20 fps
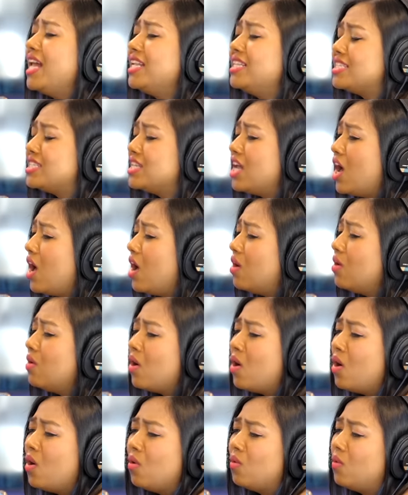I'll put links
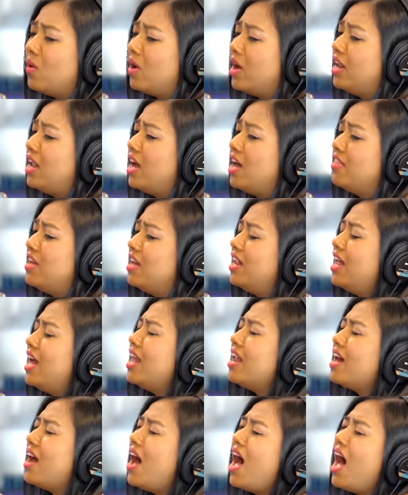below in the
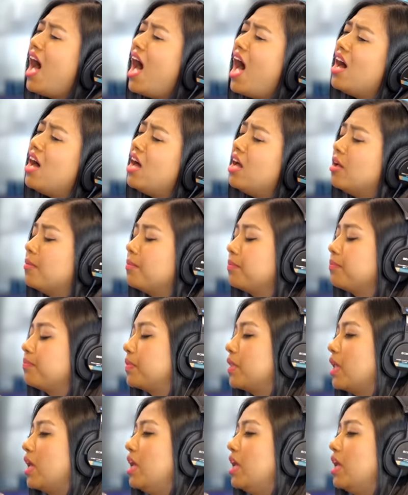video description to